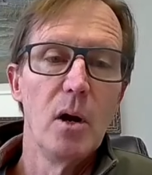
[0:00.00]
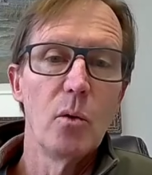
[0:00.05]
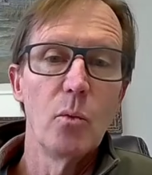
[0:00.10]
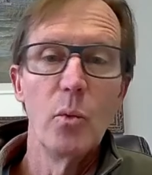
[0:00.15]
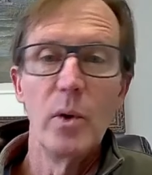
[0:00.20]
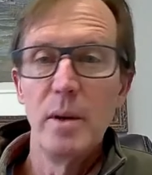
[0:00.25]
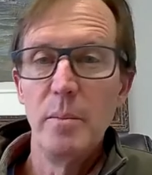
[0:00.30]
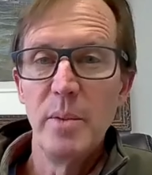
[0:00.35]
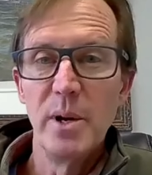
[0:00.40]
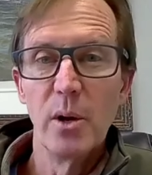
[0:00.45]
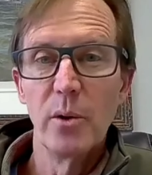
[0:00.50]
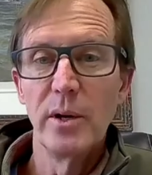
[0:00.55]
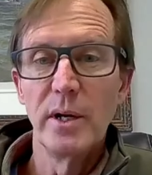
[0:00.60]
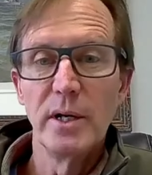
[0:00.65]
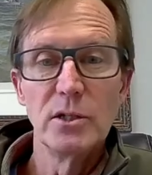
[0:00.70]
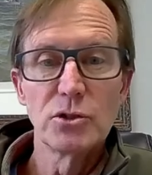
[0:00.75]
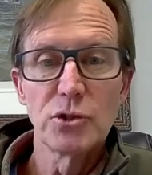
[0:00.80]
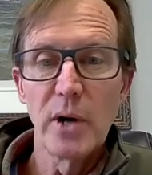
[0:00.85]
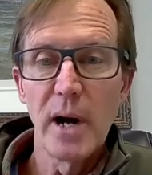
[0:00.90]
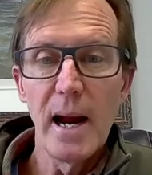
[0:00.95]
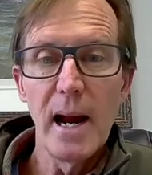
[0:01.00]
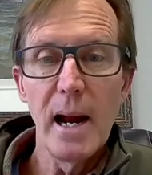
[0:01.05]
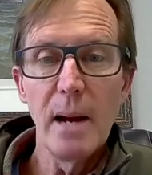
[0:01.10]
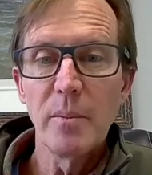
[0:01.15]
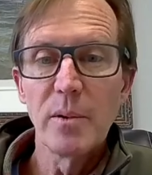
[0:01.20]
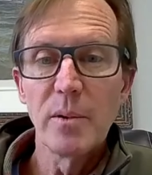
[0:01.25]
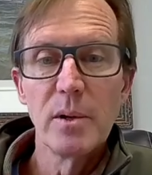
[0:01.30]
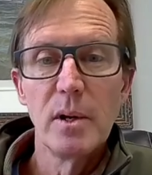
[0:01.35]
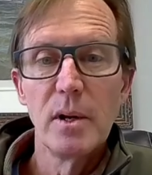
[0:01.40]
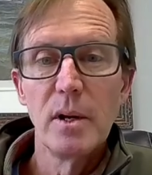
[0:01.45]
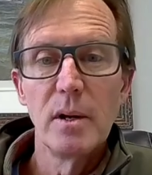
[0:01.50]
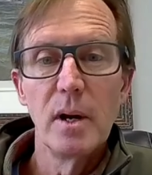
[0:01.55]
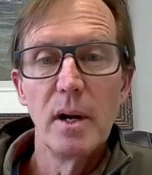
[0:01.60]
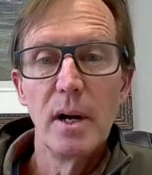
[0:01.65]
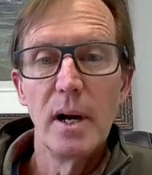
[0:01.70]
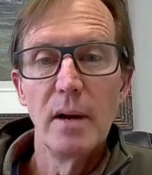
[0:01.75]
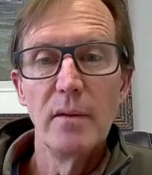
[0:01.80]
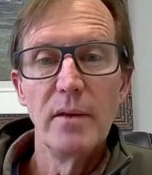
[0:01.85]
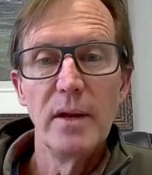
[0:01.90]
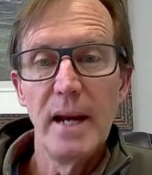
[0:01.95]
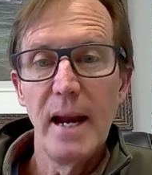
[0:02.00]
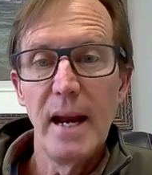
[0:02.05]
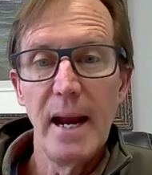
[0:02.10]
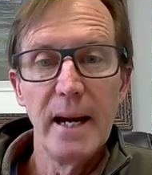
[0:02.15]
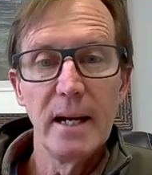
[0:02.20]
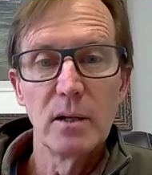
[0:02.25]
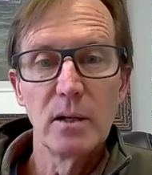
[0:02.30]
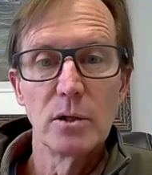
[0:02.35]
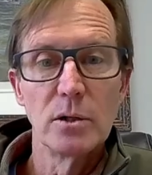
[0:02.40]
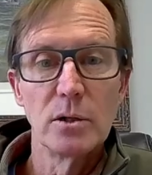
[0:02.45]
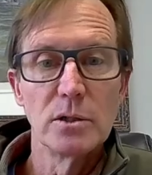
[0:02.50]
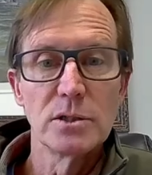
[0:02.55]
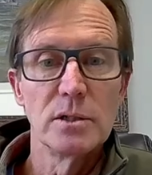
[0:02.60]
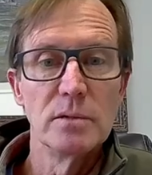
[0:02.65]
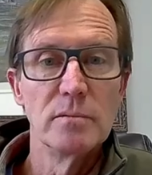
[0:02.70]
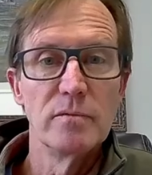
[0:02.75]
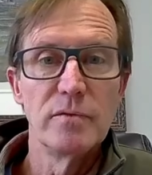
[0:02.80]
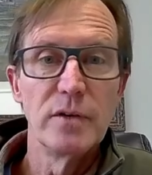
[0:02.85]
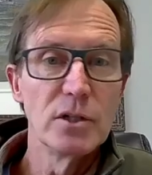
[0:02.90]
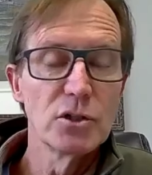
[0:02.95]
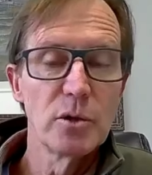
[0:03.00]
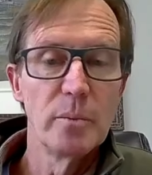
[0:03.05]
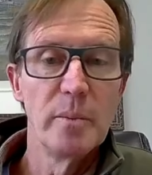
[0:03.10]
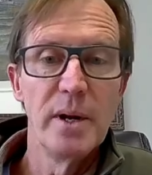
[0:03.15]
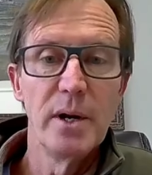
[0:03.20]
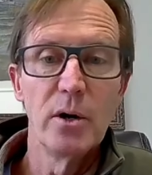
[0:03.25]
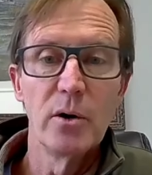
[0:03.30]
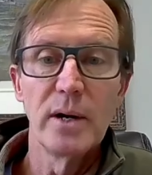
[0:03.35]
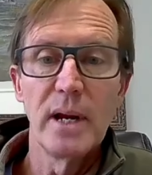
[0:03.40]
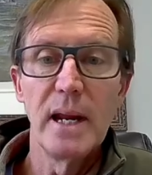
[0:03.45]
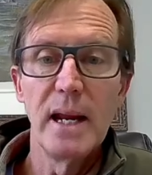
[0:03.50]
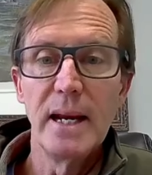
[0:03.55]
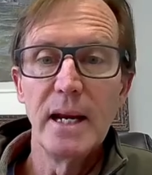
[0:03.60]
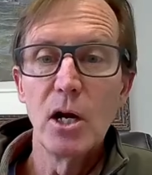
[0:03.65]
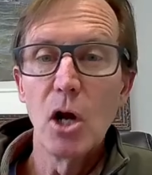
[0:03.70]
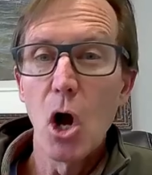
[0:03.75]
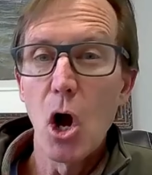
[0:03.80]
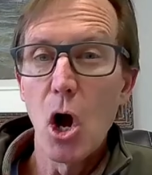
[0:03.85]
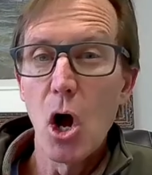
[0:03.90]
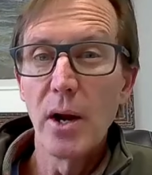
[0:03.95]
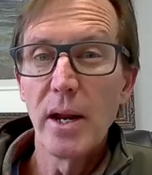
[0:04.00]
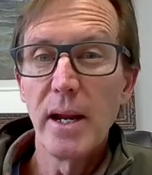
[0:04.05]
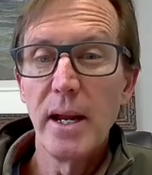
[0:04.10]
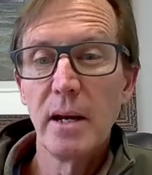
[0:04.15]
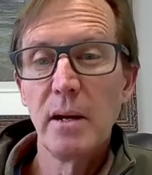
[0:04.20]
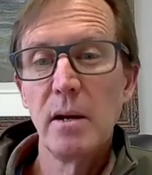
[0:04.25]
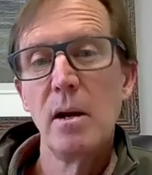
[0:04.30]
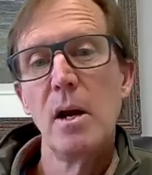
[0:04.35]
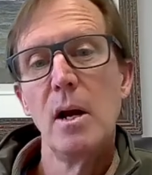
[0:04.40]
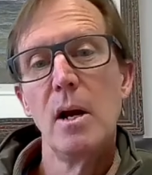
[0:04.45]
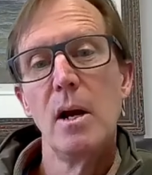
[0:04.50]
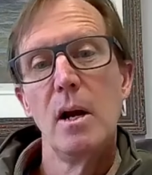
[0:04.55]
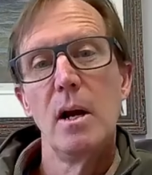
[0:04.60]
rebuilding trap that anglers and fishermen are getting caught in.